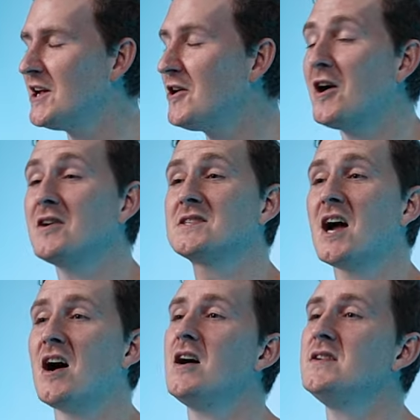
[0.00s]
There are
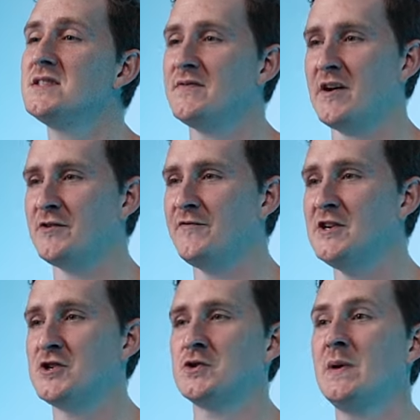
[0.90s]
tons of other
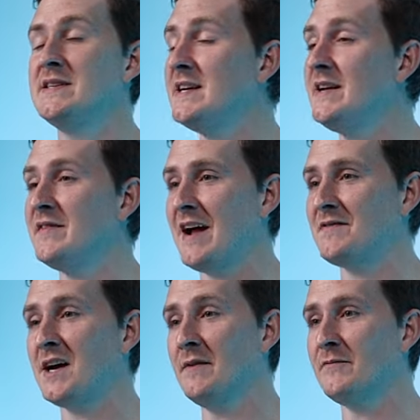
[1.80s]
features we didn't even
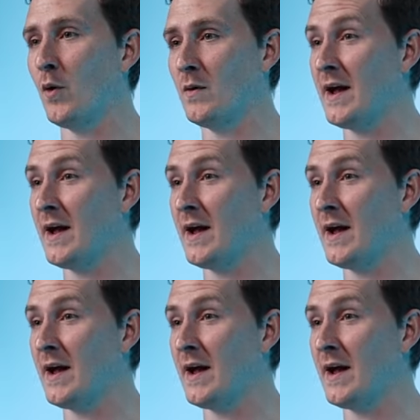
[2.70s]
have time for,